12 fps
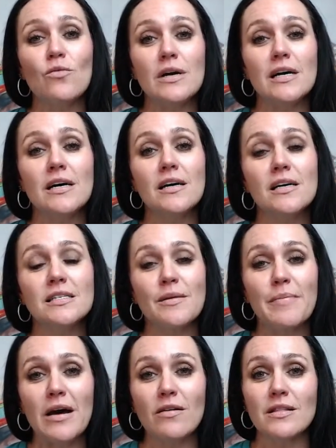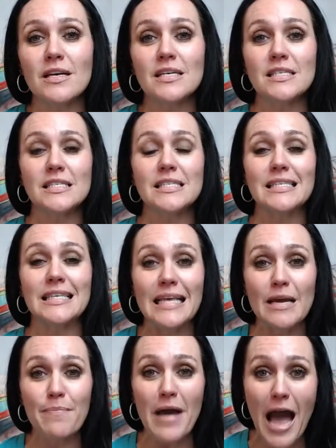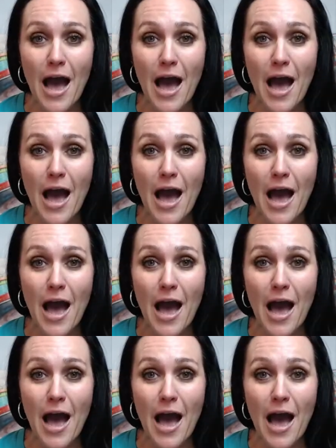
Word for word: was about the sleep